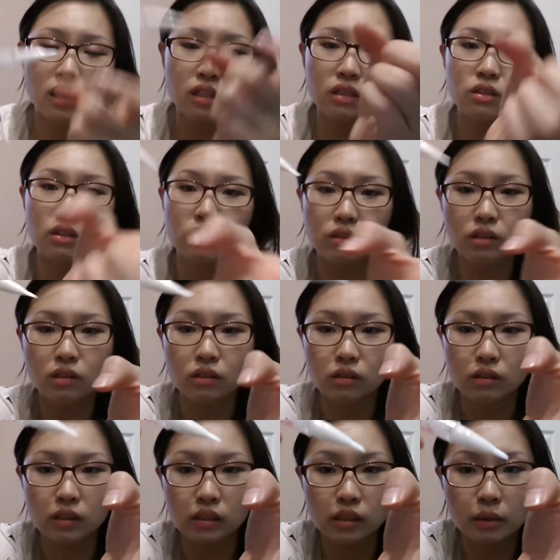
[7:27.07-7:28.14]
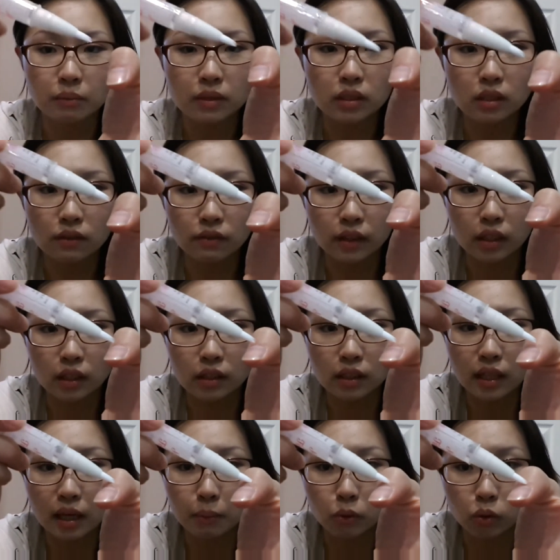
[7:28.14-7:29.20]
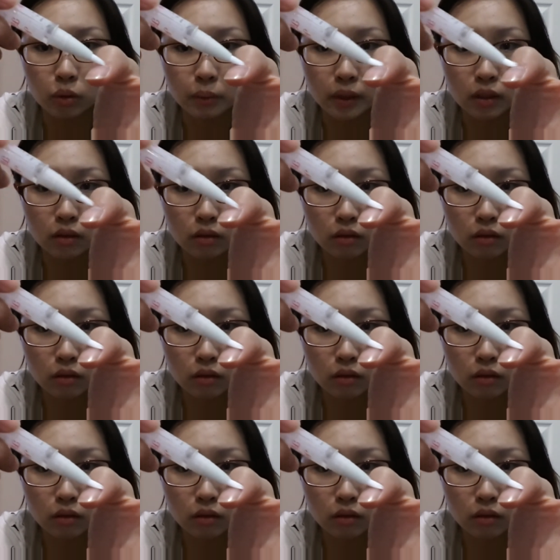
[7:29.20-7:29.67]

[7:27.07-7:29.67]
So, let me see if I can demo a bit.